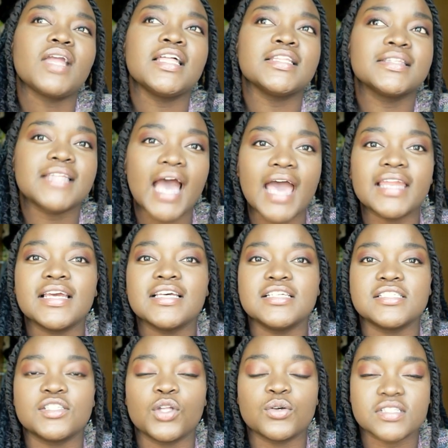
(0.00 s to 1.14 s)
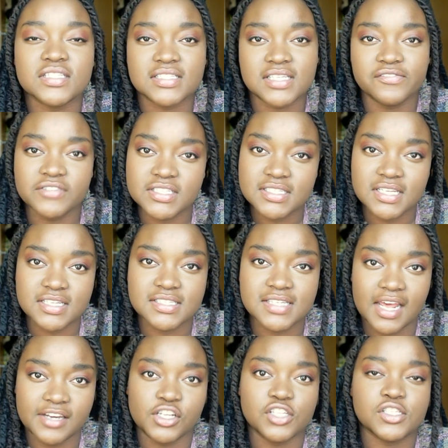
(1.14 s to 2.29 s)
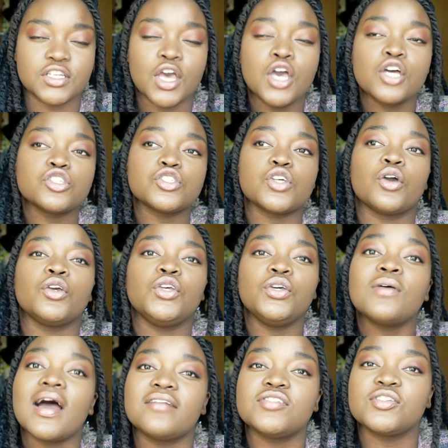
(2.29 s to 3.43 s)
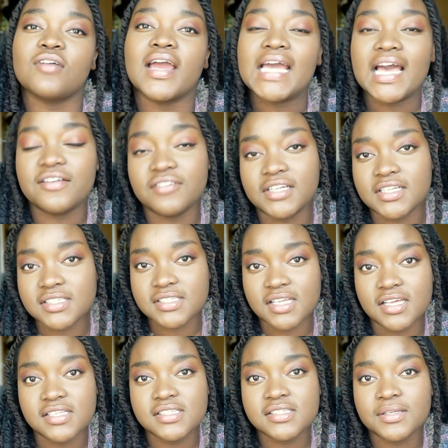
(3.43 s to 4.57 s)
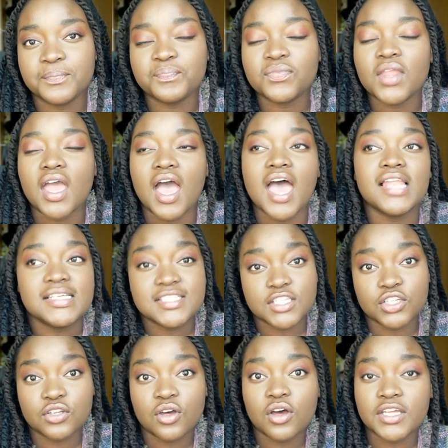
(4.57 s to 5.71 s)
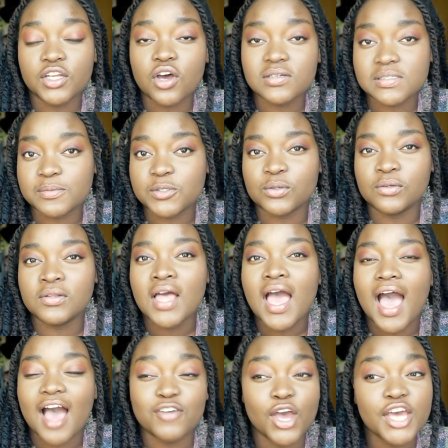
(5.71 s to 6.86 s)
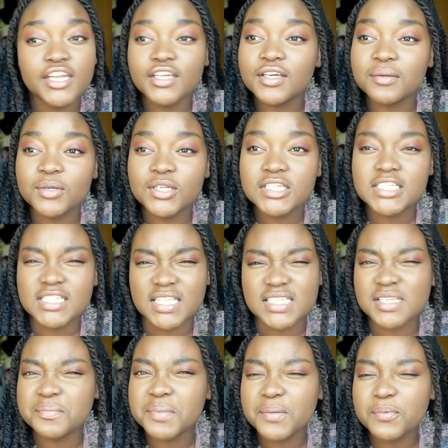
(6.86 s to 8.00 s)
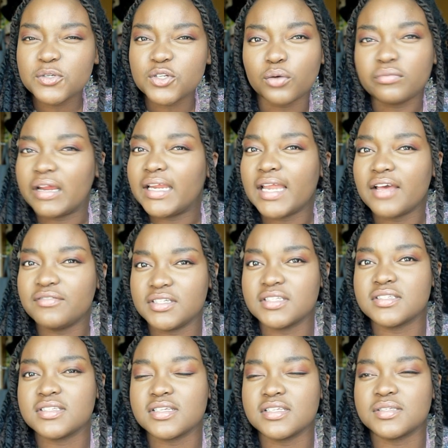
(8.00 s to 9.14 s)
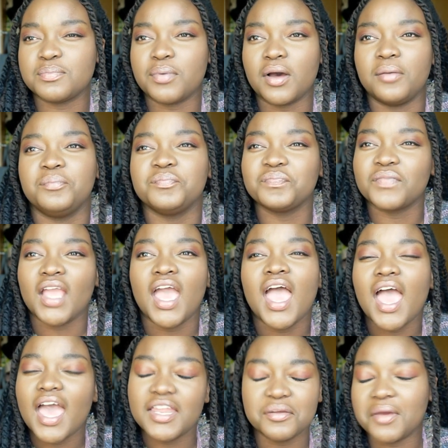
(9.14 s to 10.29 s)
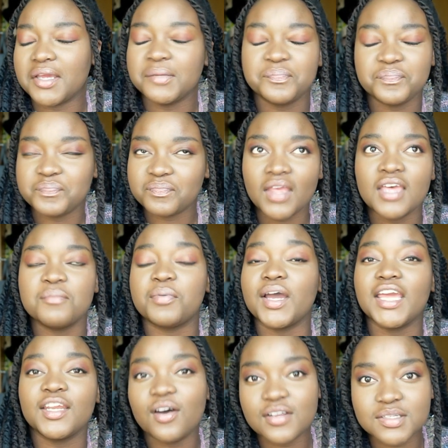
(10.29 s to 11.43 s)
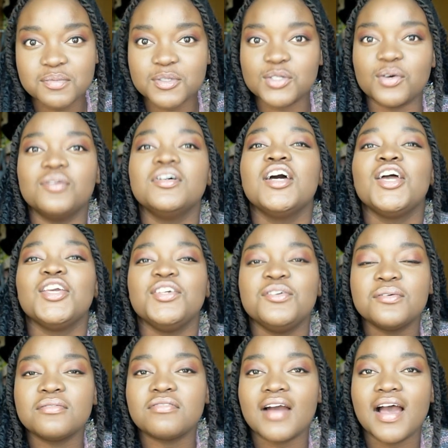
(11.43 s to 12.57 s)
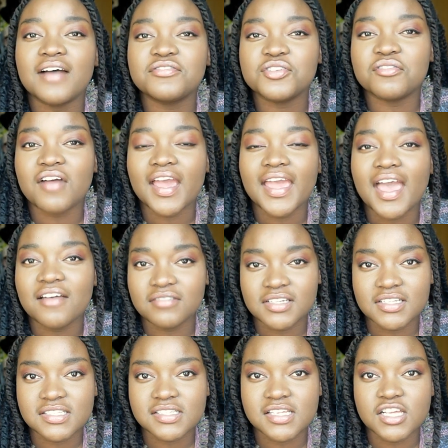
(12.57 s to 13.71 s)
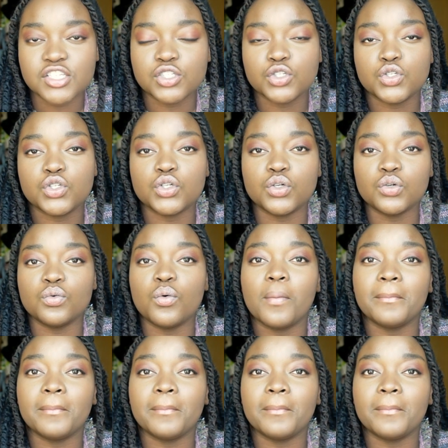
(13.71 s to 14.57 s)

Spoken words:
those are the 76 standards. So you have to write evidences, at least in hospital. I've heard in community that some people don't write evidences, but anyway. But in hospital, you have to write evidences to